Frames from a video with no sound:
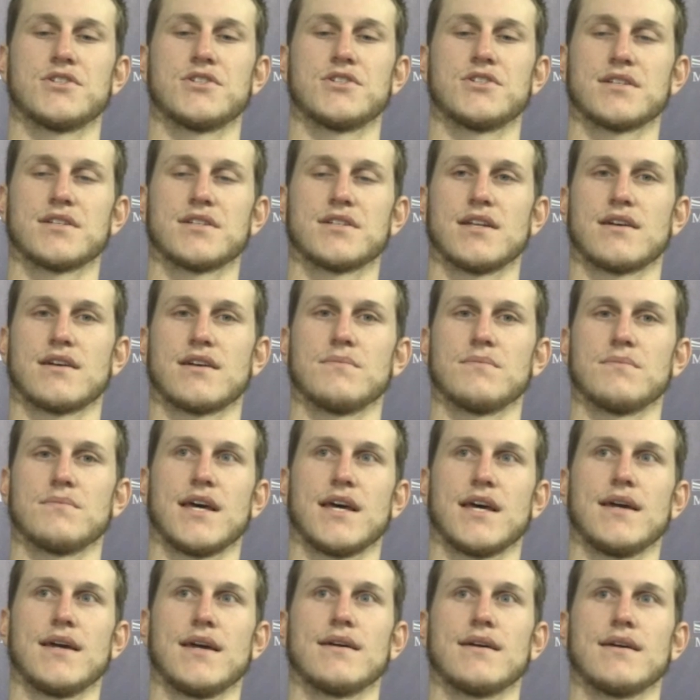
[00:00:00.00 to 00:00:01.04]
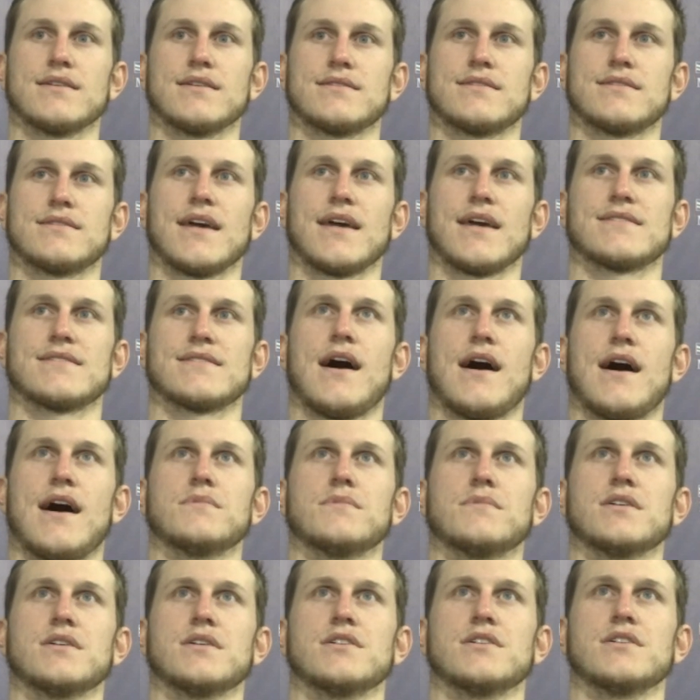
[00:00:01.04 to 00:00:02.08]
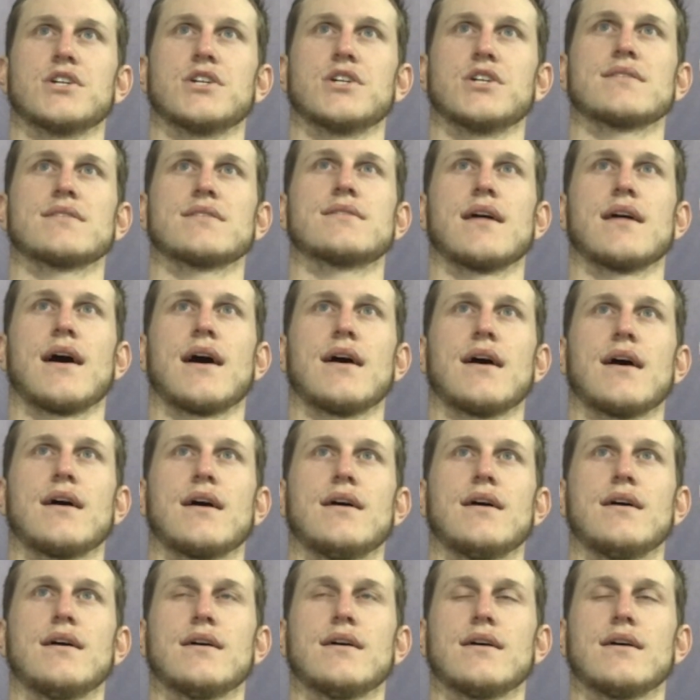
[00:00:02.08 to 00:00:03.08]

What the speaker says: It's just going to come take time to adjust to that.